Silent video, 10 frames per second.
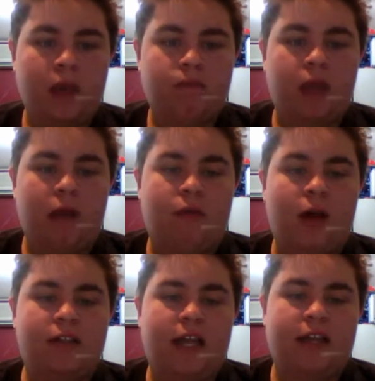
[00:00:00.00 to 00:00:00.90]
have
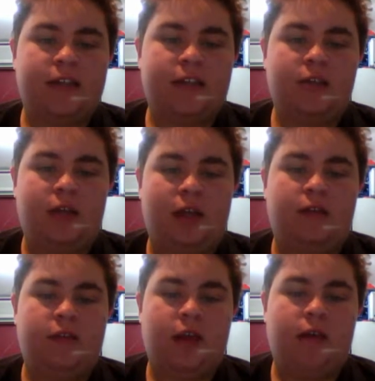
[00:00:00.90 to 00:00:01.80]
fast access to the
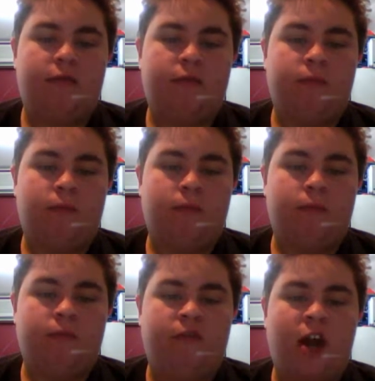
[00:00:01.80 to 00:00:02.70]
internet
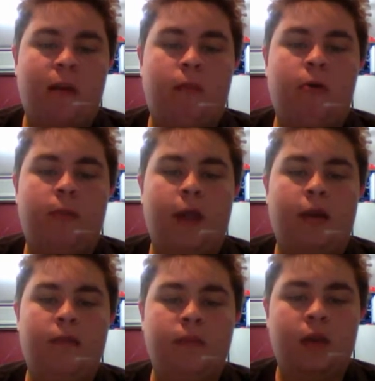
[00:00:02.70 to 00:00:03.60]
via broadband,
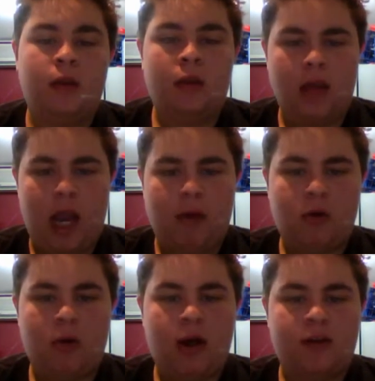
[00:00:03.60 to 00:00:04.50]
and
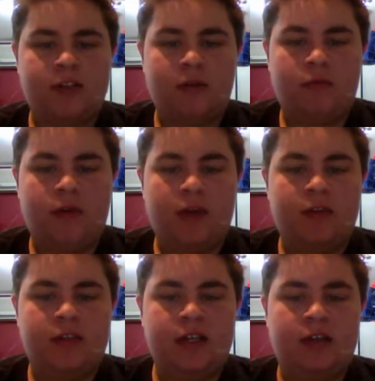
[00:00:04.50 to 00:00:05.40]
require software to
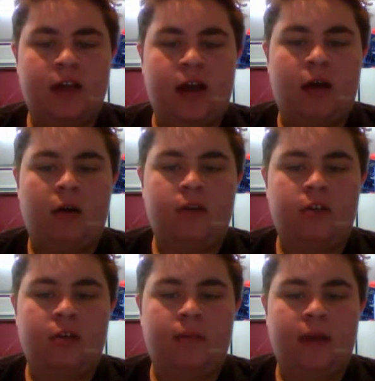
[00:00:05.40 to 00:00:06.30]
sync data onto
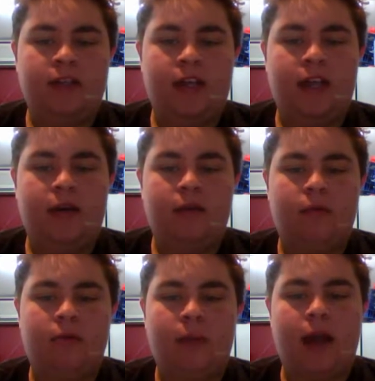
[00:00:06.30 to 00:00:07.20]
the PC
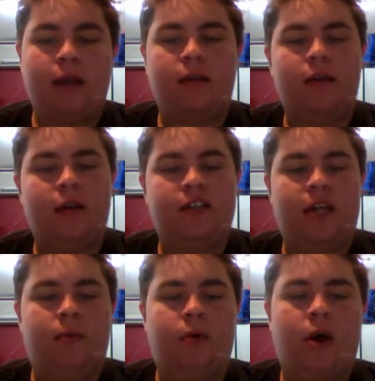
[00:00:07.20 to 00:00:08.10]
or Mac, for
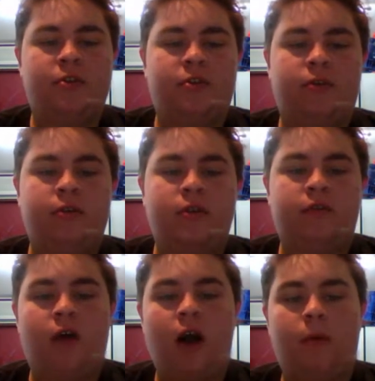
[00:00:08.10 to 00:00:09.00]
example iTunes for
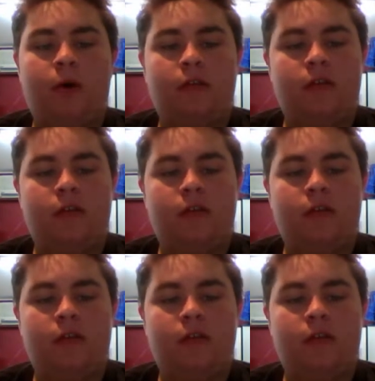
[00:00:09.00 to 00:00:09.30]
iPod.